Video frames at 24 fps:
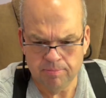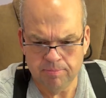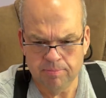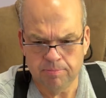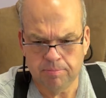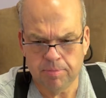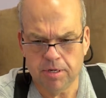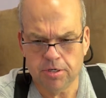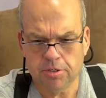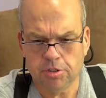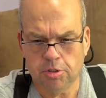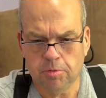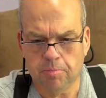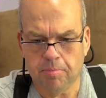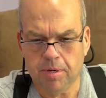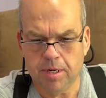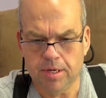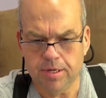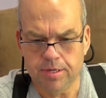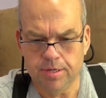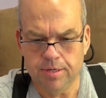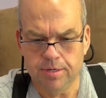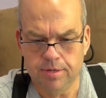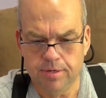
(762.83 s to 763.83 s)
press the
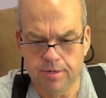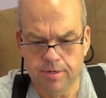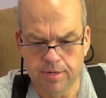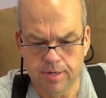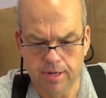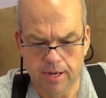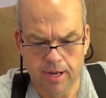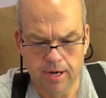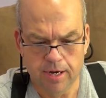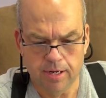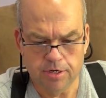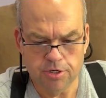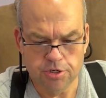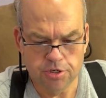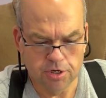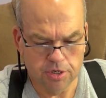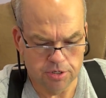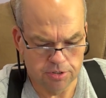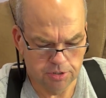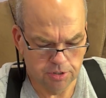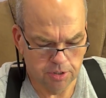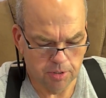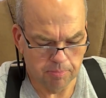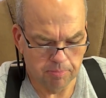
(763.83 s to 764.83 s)
button and
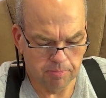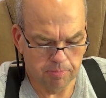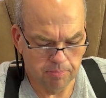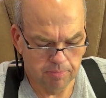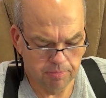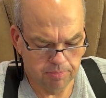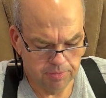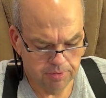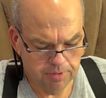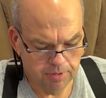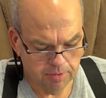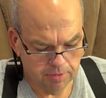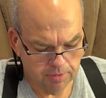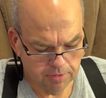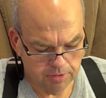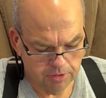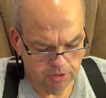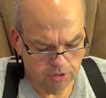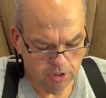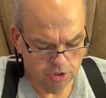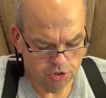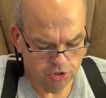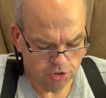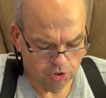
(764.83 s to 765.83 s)
adjust
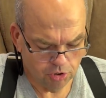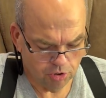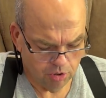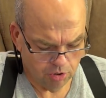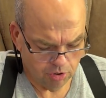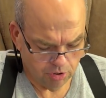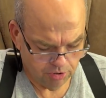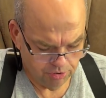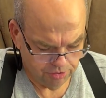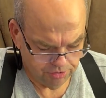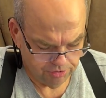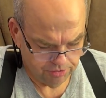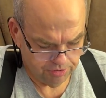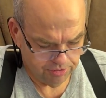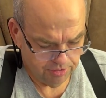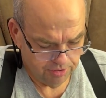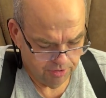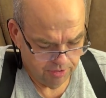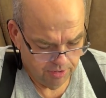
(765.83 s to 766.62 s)
the jaws